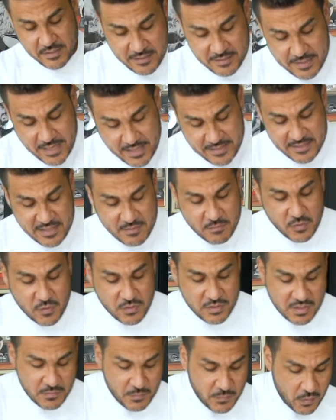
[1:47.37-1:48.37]
And that's the
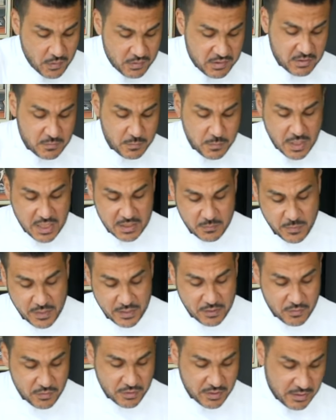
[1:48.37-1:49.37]
most important part
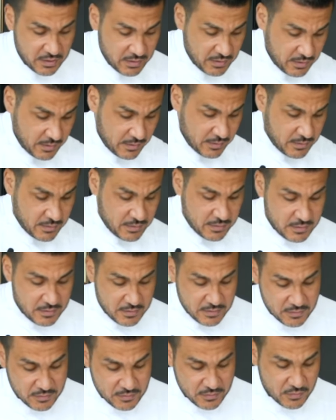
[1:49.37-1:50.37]
by cooking.
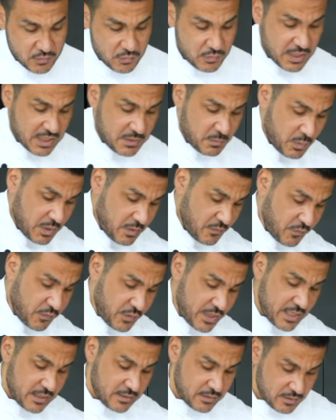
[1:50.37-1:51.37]
Do not be
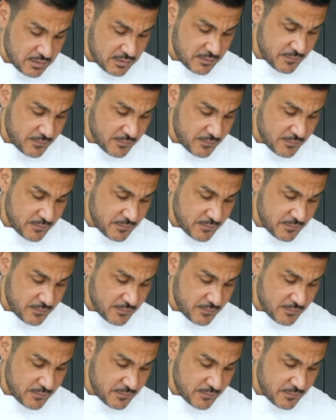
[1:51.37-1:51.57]
afraid.